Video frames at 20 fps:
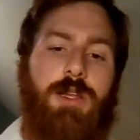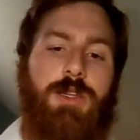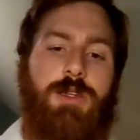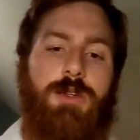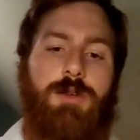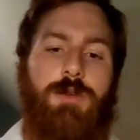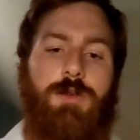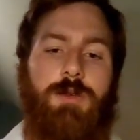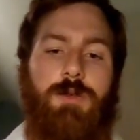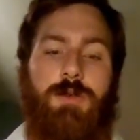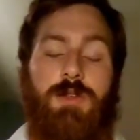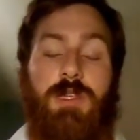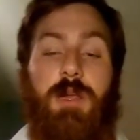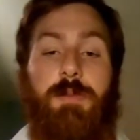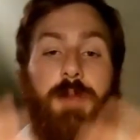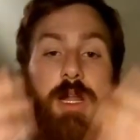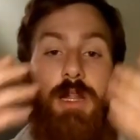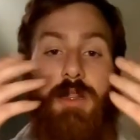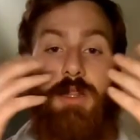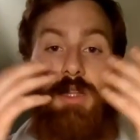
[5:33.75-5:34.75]
to
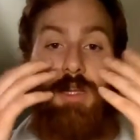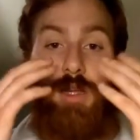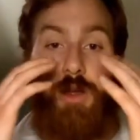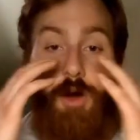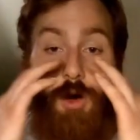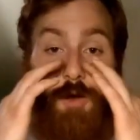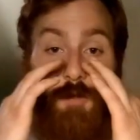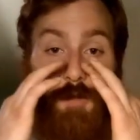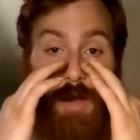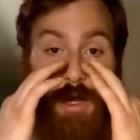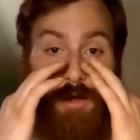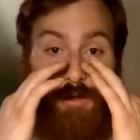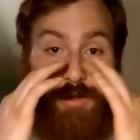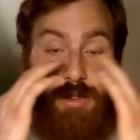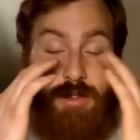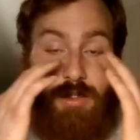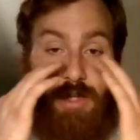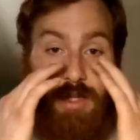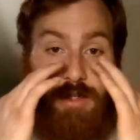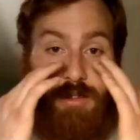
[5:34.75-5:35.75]
stimulate the olfactory
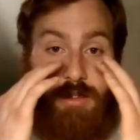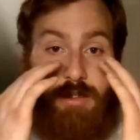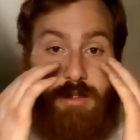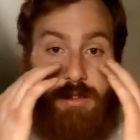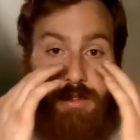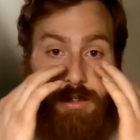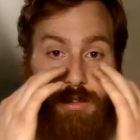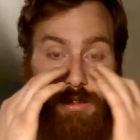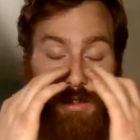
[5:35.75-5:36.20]
senses,